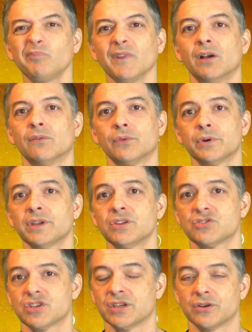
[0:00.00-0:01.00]

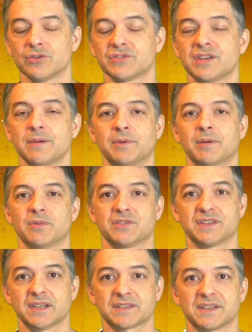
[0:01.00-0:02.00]
Avoiding cheaters. Tip number
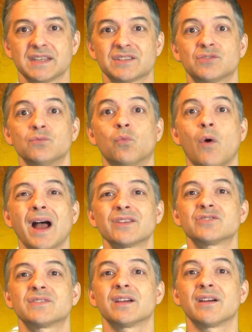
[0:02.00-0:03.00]
6 is to
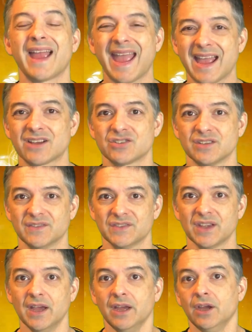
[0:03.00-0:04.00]
watch their
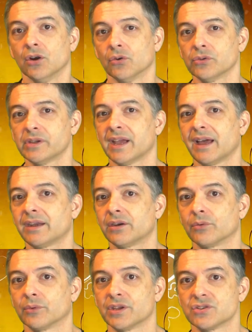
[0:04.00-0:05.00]
actions. Early on
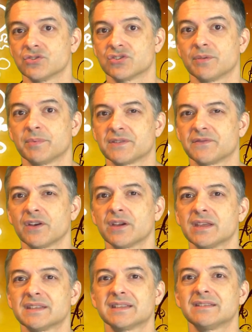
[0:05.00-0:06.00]
in a relationship, it's
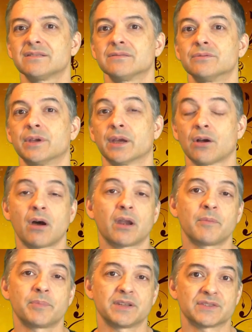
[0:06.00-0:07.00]
very easy to get caught
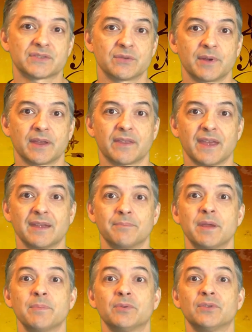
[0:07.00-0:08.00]
up in assuming that
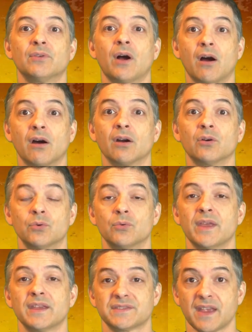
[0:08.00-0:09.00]
people are who
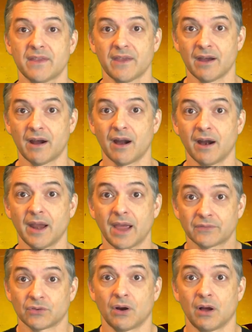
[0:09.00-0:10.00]
they say they are.
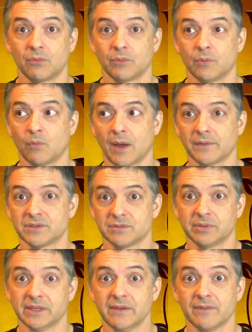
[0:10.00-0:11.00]
After all, we want to
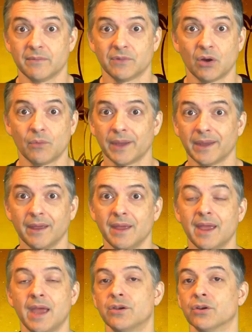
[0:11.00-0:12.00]
believe them, don't we?
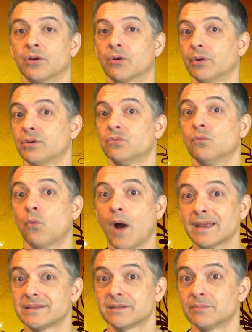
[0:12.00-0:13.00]
And you're going to
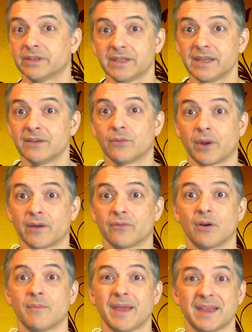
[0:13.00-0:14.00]
want to believe
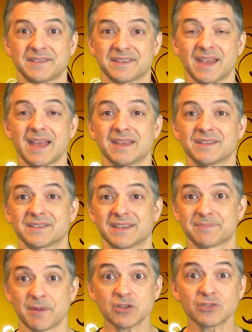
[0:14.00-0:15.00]
whatever a man says,
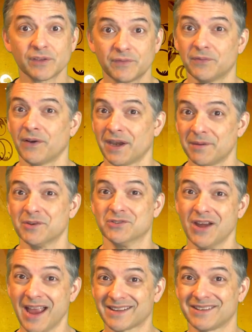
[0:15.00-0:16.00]
especially if you find him
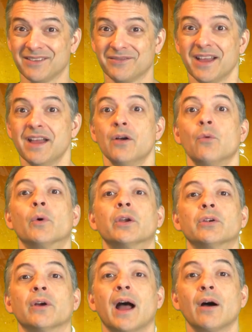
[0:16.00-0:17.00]
attractive.
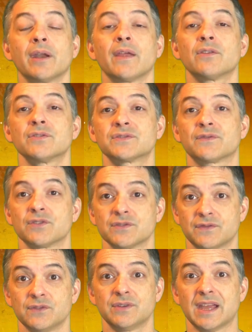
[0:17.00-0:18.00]
When you're out on those
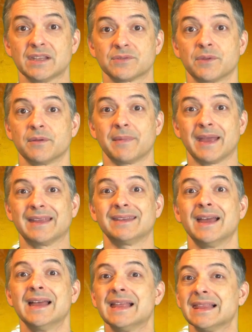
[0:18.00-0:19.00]
first few dates with a
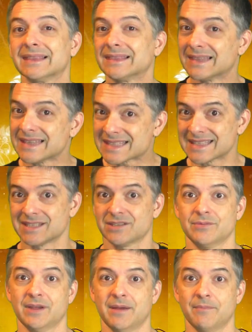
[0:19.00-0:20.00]
man, listen
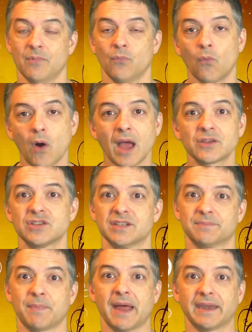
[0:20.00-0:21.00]
to him, watch
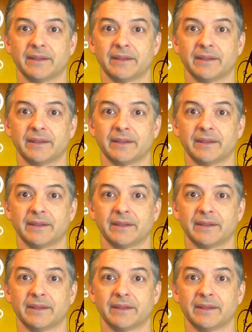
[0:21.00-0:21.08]
his body